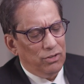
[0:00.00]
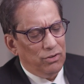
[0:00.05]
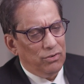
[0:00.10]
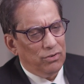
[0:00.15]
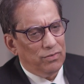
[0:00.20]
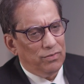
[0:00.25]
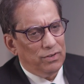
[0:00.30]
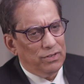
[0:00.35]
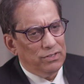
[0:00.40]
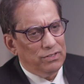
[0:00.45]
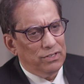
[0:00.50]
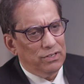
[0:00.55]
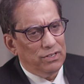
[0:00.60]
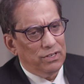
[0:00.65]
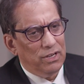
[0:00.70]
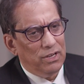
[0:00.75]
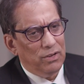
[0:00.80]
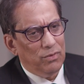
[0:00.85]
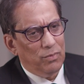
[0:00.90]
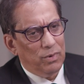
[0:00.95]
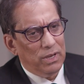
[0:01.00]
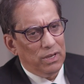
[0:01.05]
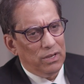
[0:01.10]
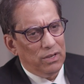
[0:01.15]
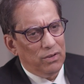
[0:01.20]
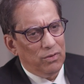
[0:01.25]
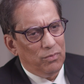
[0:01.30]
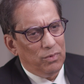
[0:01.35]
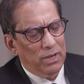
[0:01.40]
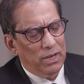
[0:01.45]
university,
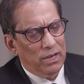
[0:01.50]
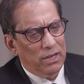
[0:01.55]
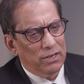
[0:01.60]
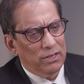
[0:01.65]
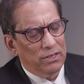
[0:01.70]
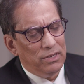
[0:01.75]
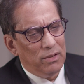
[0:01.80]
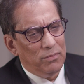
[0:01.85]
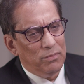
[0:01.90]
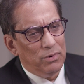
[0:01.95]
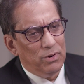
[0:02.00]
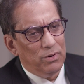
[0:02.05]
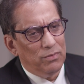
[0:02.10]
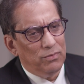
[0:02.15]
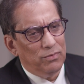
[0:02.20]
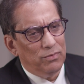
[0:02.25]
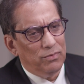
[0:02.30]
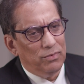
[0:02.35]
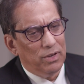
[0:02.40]
we had a number of